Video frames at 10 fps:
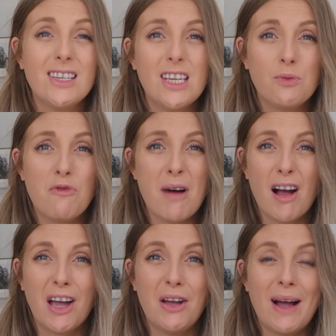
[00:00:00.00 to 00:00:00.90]
I did with
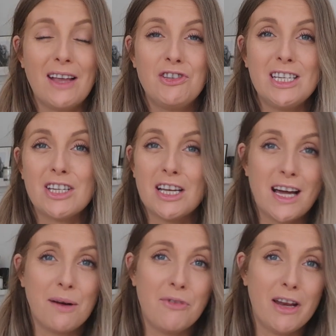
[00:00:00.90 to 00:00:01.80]
Margot, and she turned
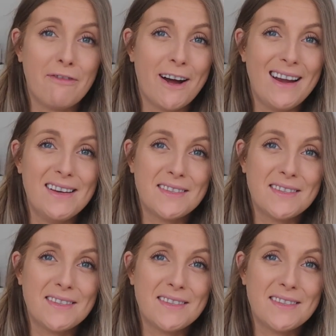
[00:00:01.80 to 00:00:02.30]
out pretty fine,